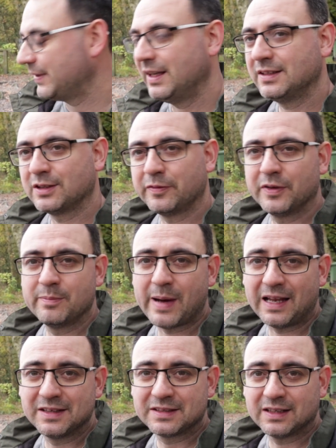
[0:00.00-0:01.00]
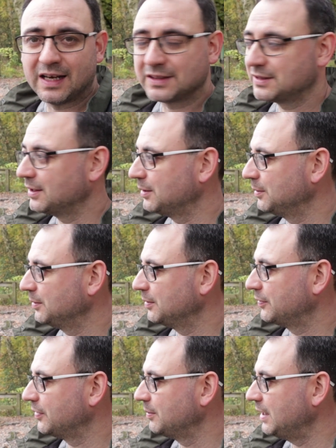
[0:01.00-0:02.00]
it's often a balancing act. So
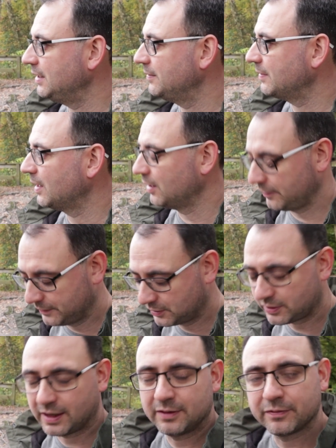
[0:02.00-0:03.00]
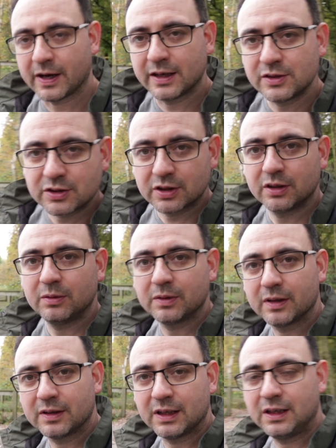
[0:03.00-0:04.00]
for me, I'll often try and
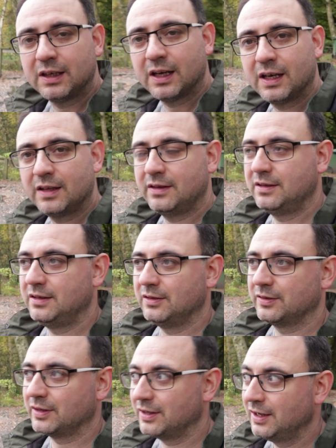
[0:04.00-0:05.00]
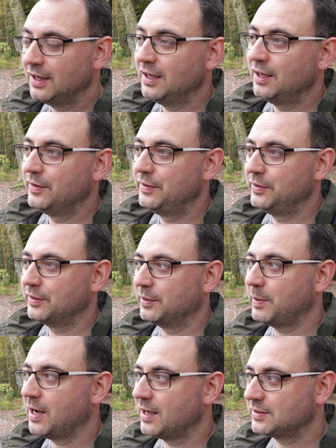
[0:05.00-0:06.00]
fine-tune the other
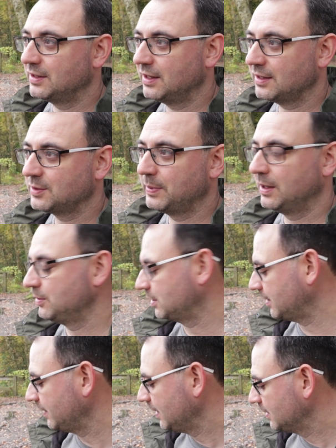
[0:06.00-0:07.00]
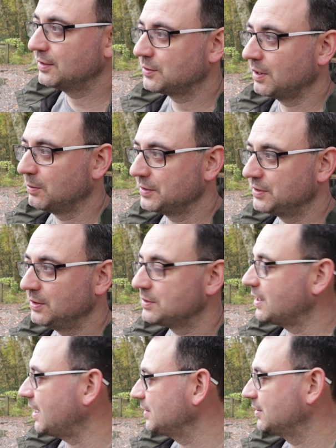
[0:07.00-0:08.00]
parts of the exposure. So I want to use
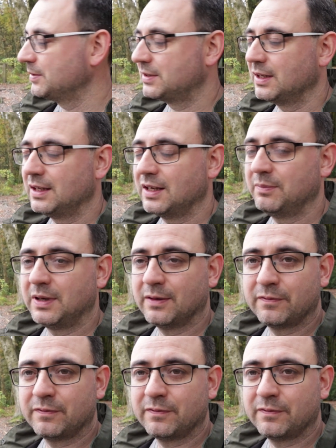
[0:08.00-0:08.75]
an ISO that's going to give me a